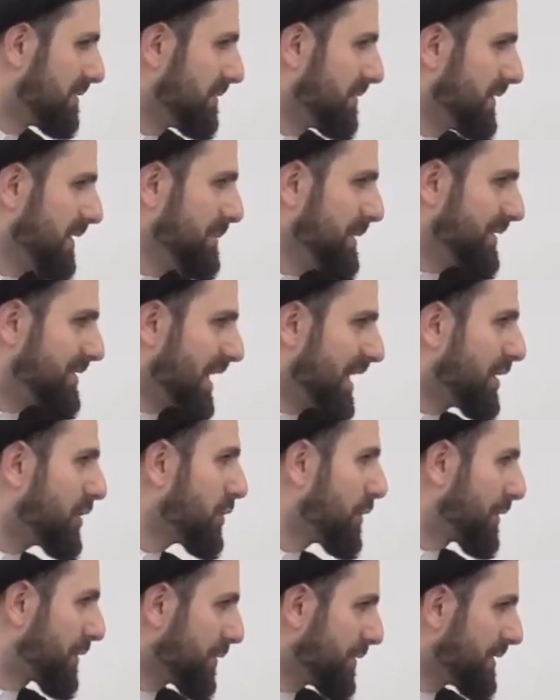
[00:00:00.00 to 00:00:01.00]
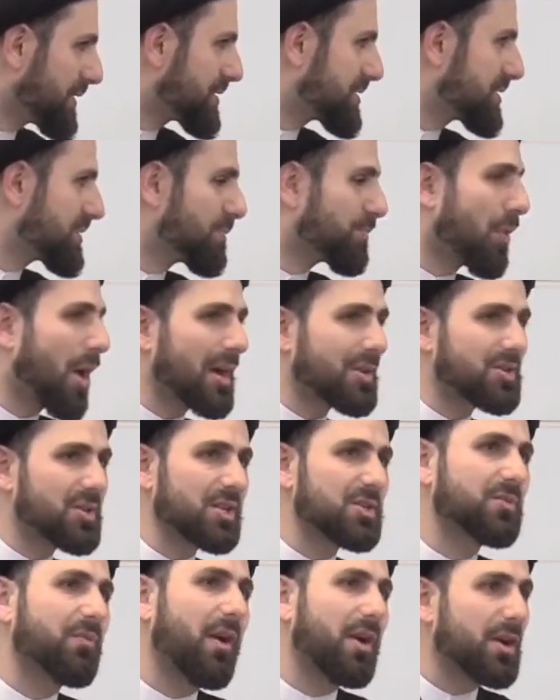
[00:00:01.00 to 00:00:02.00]
Let me take you through this
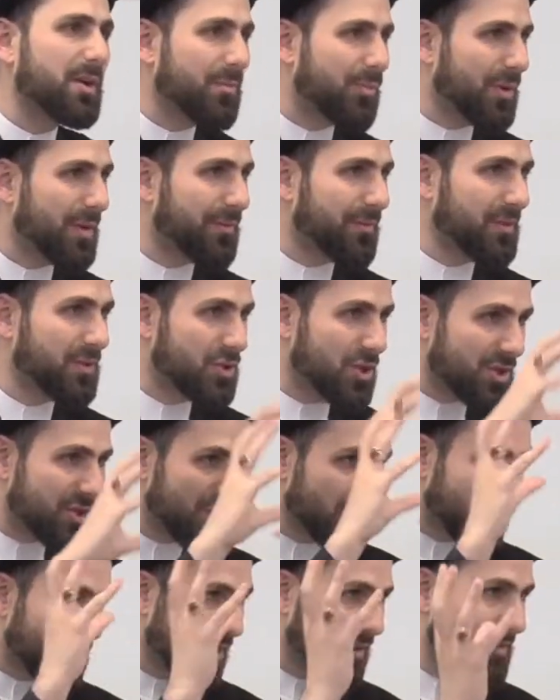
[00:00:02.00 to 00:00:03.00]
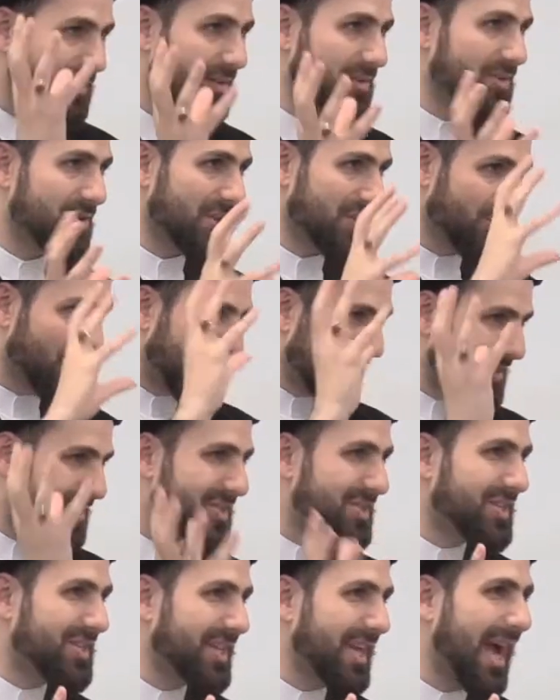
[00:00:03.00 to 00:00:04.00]
process very briefly, just you can
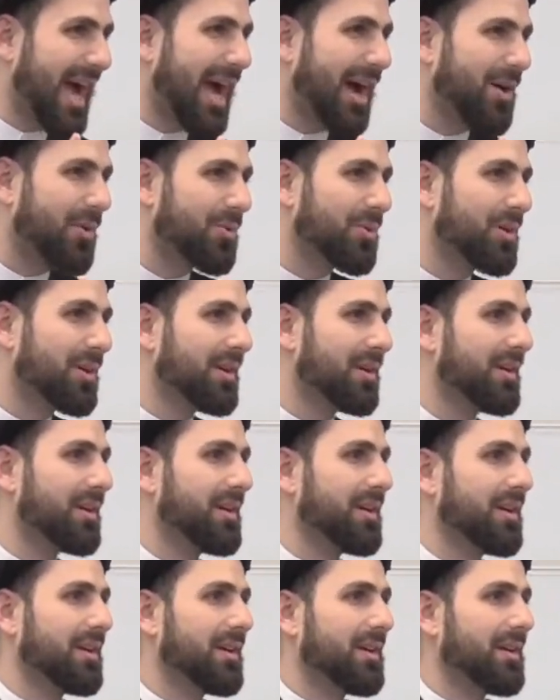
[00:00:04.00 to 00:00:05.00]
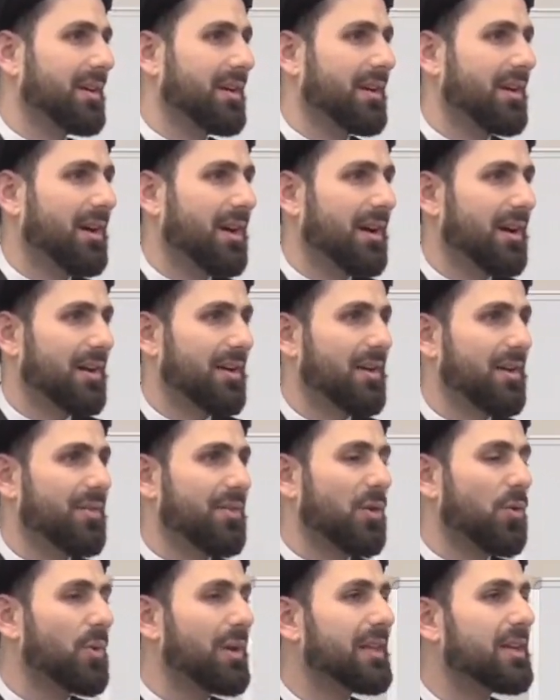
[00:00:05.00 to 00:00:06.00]
see how
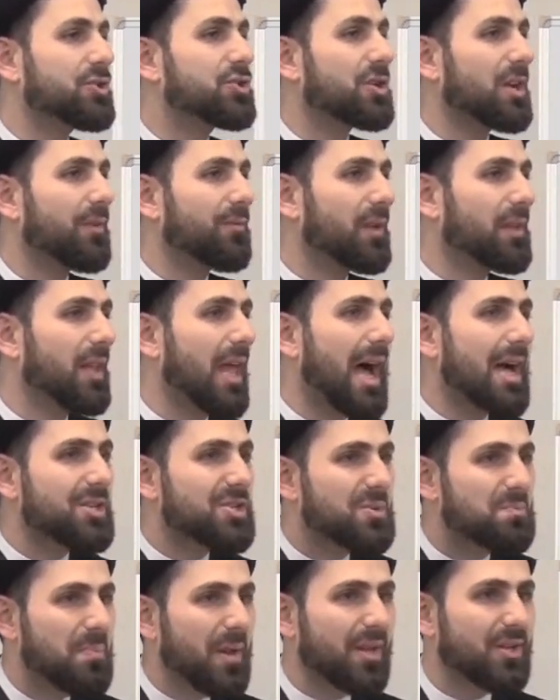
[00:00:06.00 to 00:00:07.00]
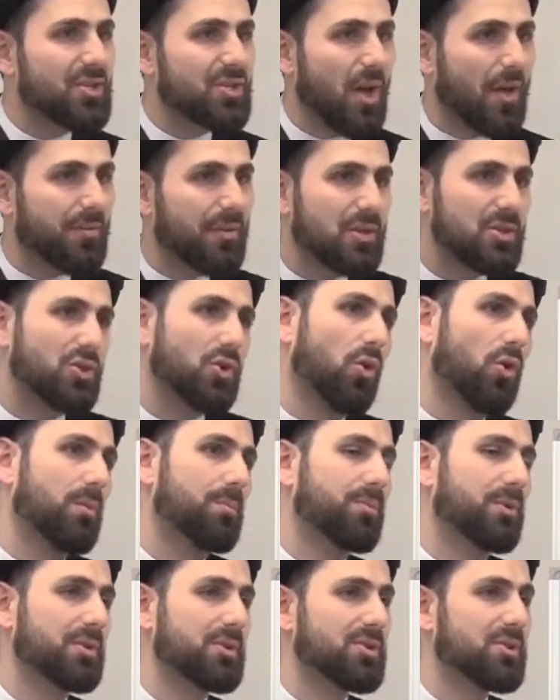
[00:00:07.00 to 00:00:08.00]
the religion of Allah is based on these core
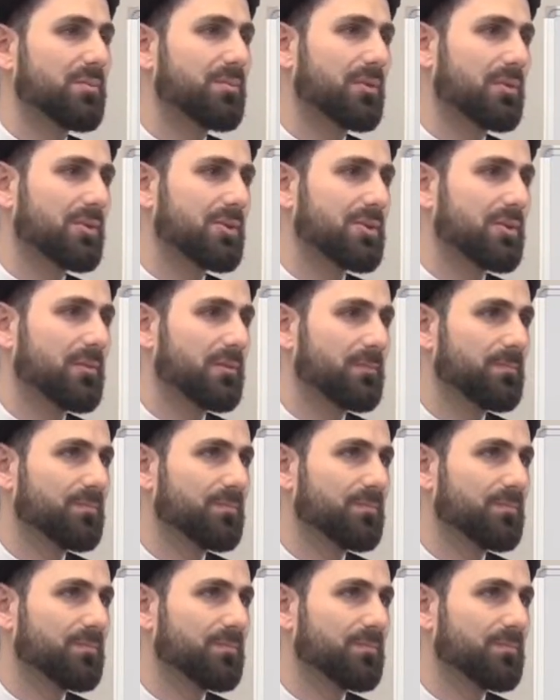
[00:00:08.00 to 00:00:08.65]
principles.